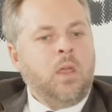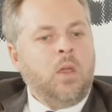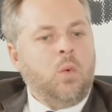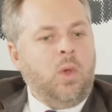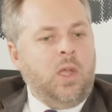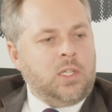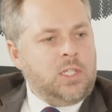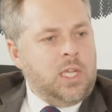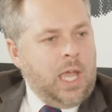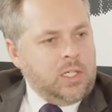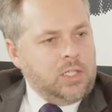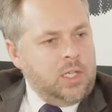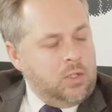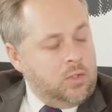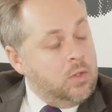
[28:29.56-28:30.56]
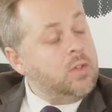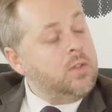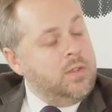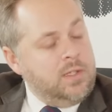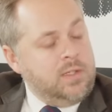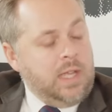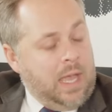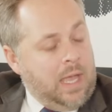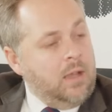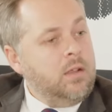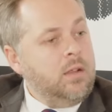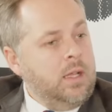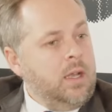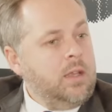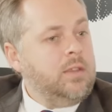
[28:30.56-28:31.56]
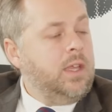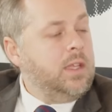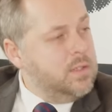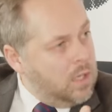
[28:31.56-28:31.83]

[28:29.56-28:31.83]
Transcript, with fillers: where she actually took this angle, and I think it's